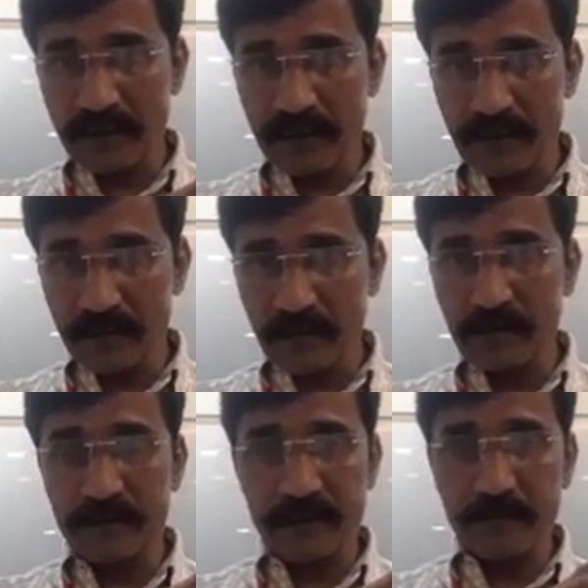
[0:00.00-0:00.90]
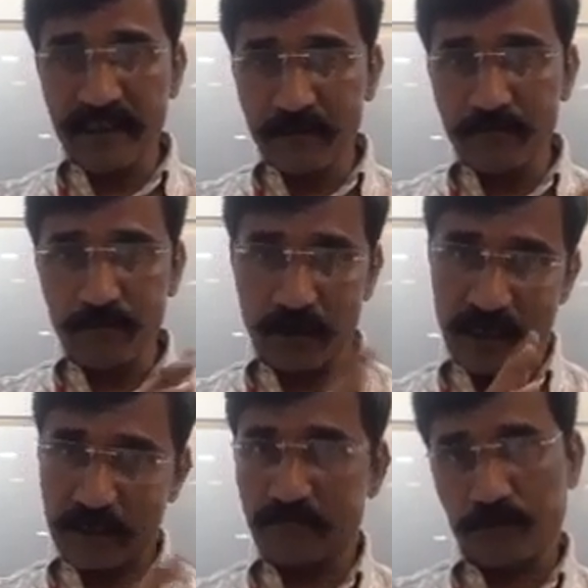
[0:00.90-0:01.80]
and then the remaining 4
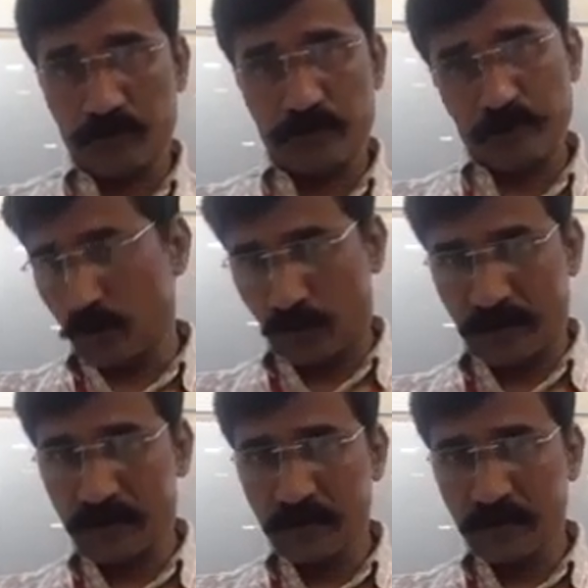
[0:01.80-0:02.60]
are the for lower.